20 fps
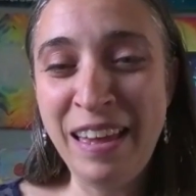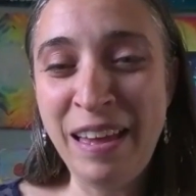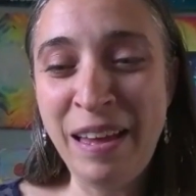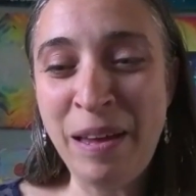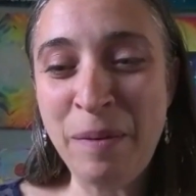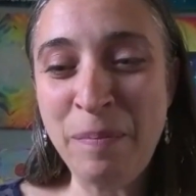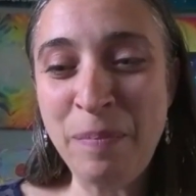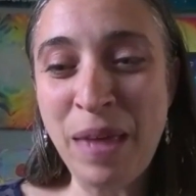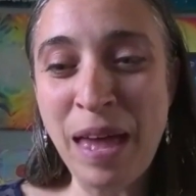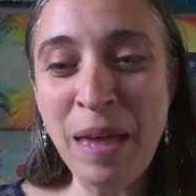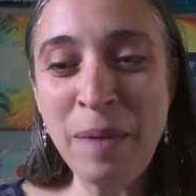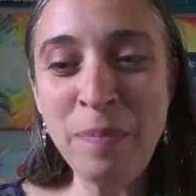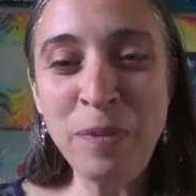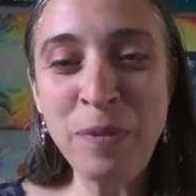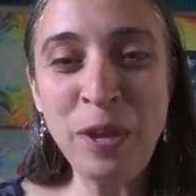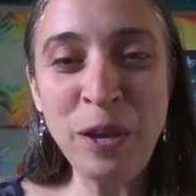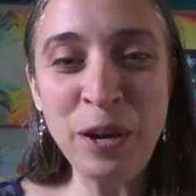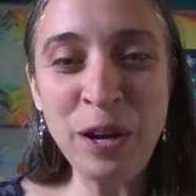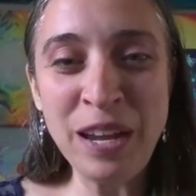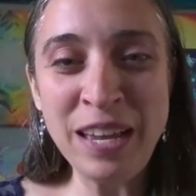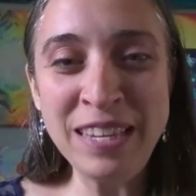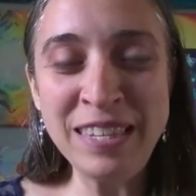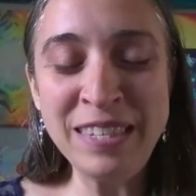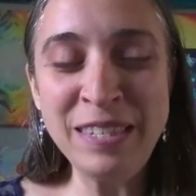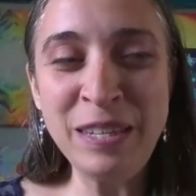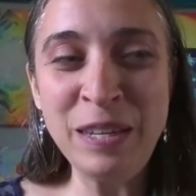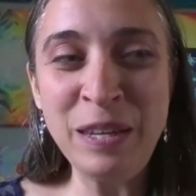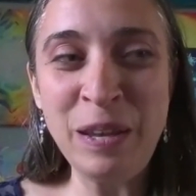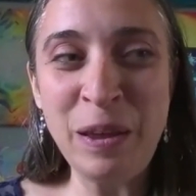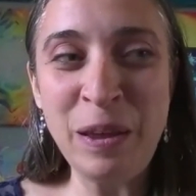I'm curious
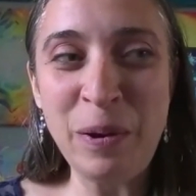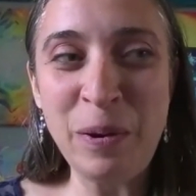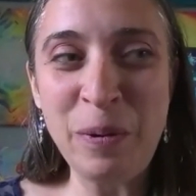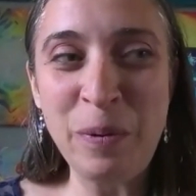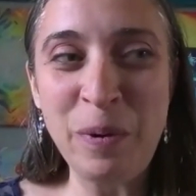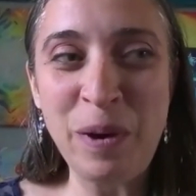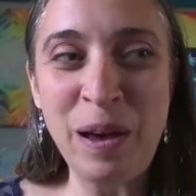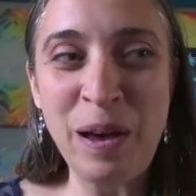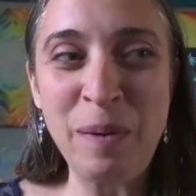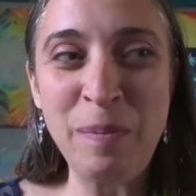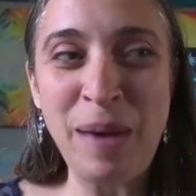to know,